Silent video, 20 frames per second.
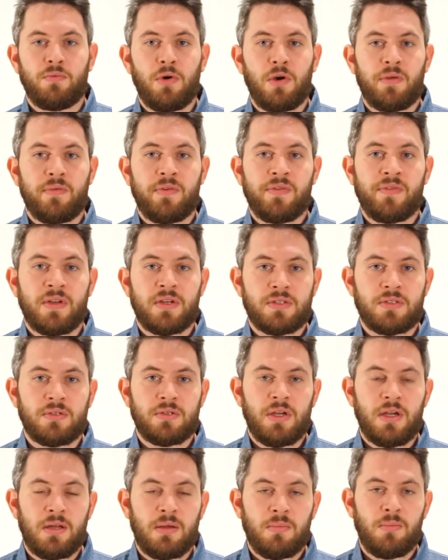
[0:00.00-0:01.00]
work with us
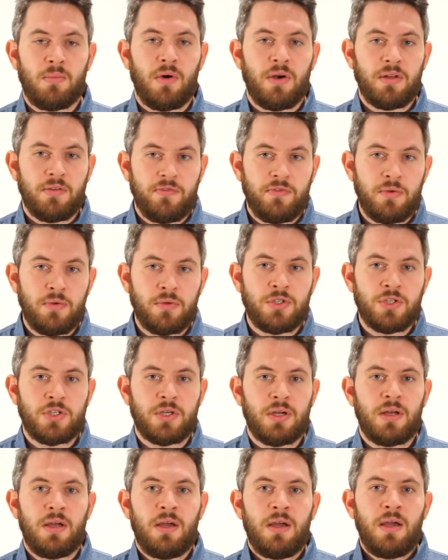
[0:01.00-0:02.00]
together more in the
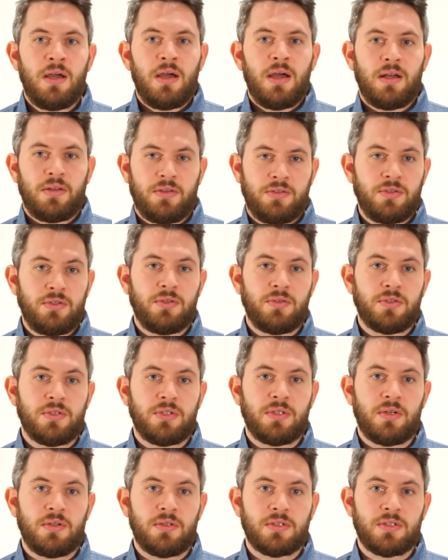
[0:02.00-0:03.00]
future and to use
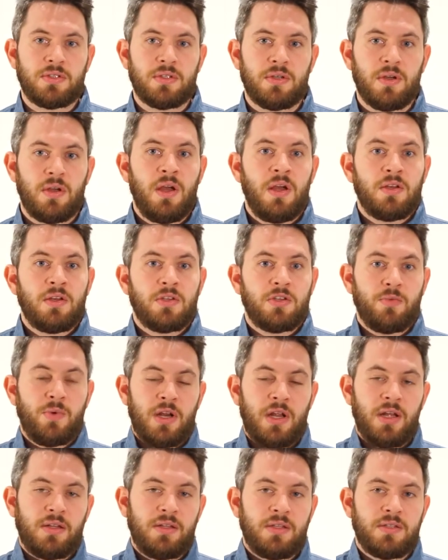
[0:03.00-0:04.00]
it also. So
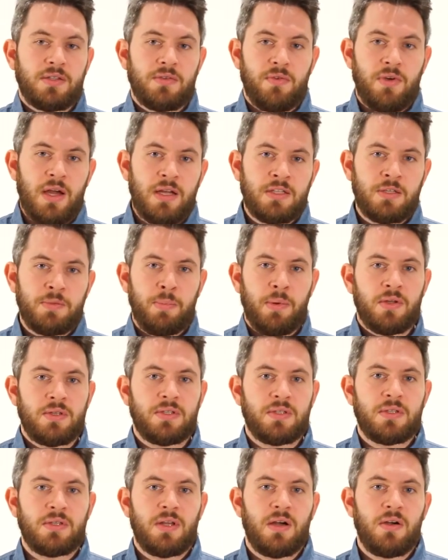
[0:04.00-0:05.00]
what are these red
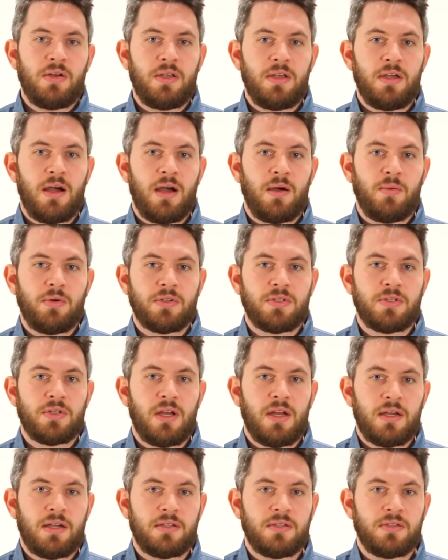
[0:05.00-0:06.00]
spots? Now here I would
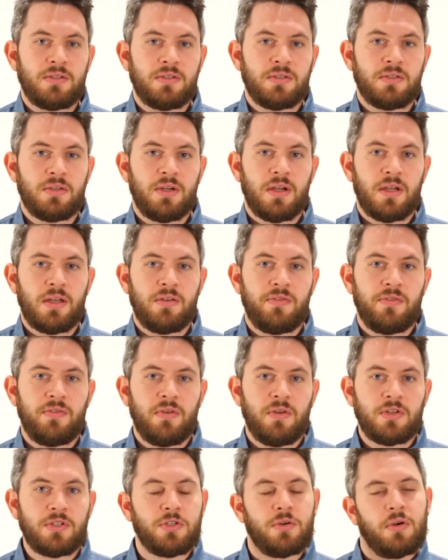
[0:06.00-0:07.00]
like to give
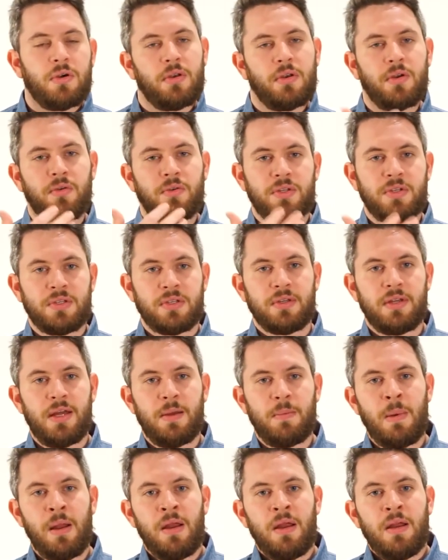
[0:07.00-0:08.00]
you a short notice on
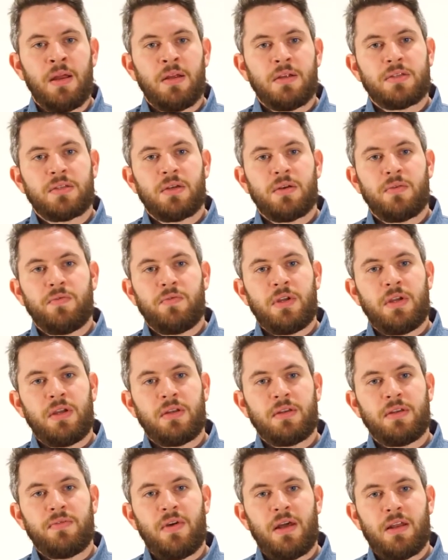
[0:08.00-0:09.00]
them. So
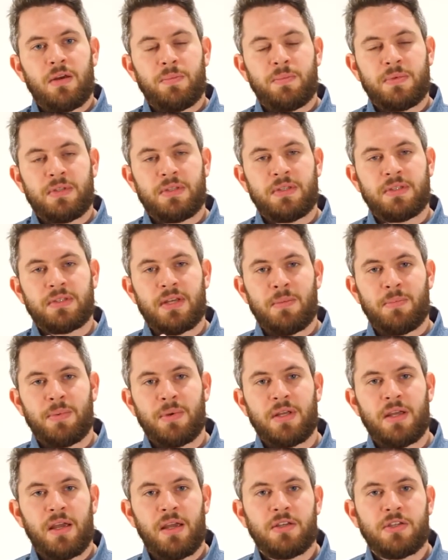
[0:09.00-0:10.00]
we developed this
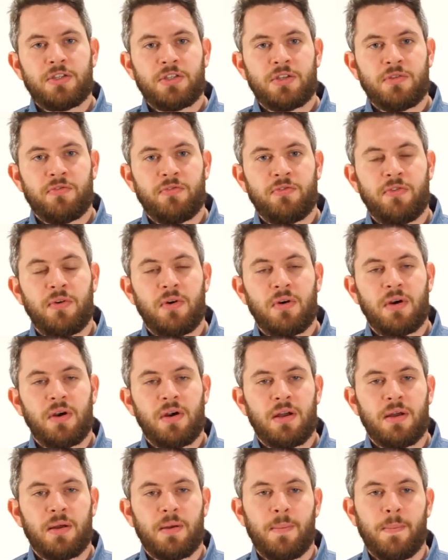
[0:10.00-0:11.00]
application for